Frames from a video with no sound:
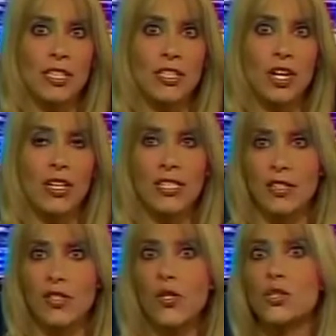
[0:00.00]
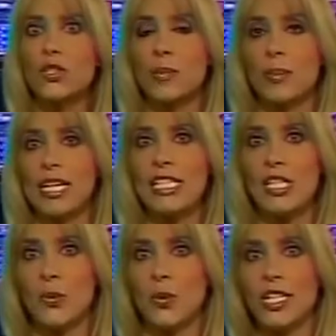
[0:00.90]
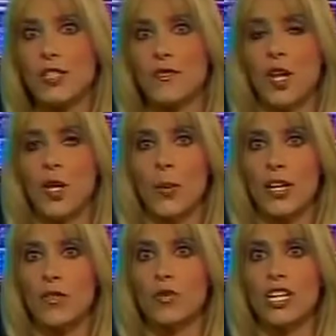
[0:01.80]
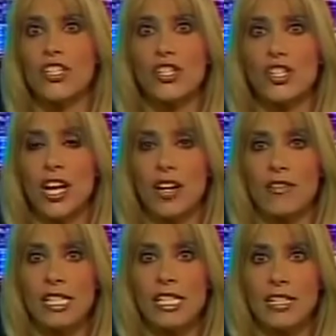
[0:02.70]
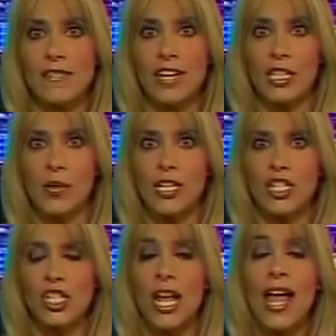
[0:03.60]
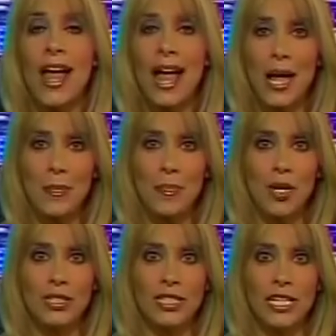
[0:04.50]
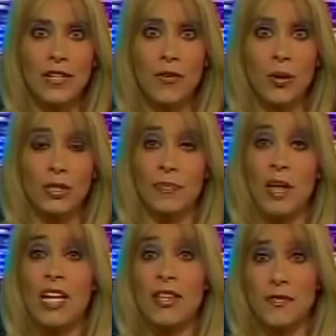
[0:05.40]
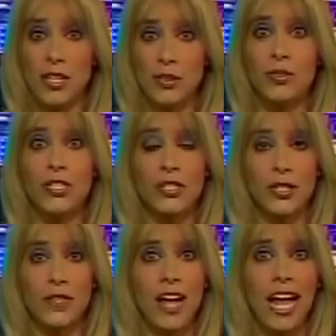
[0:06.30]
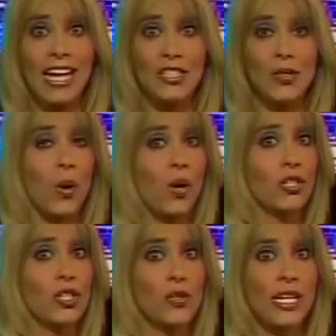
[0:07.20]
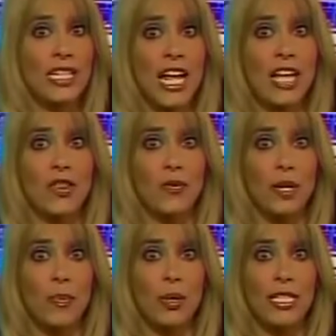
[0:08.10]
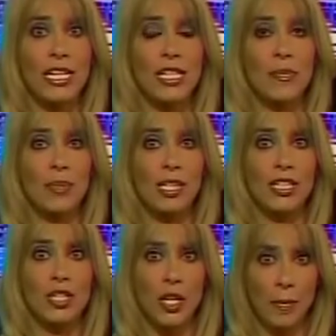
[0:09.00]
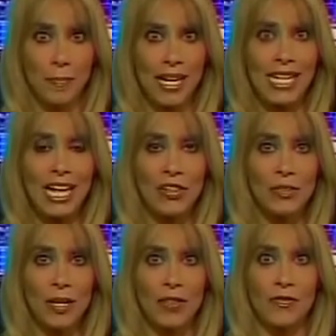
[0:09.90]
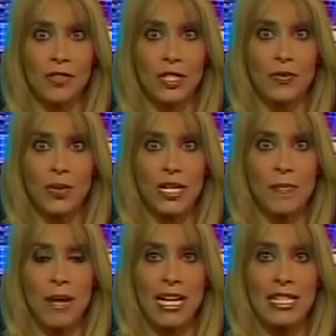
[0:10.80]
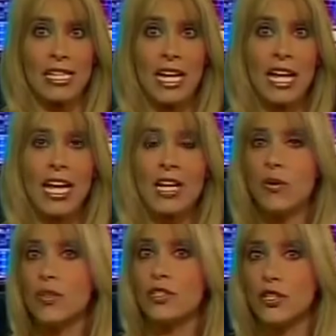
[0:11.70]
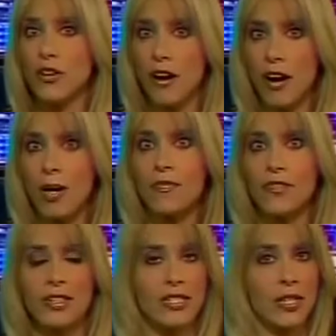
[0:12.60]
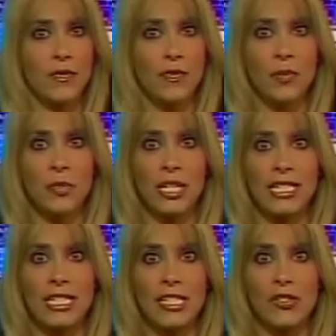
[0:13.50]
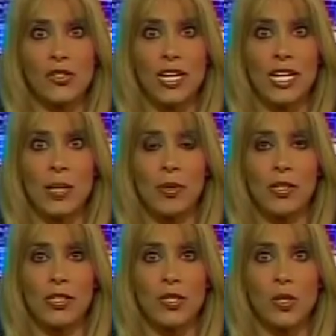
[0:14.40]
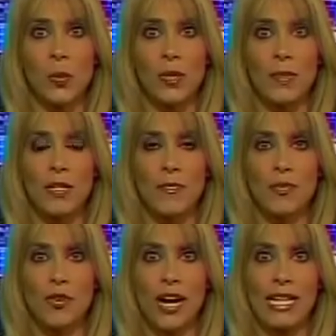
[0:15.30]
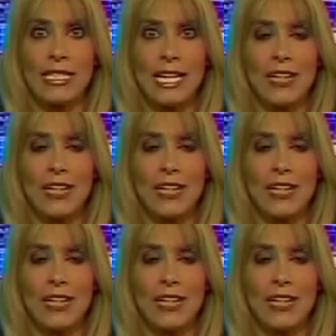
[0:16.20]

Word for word: billion, and this all took place in the weeks following Russia's currency devaluation and bond default. The Federal Reserve had to orchestrate a $3.6 billion bailout by the fund's 14 banks in order to calm fears that the firm's lenders and trading partners would be dragged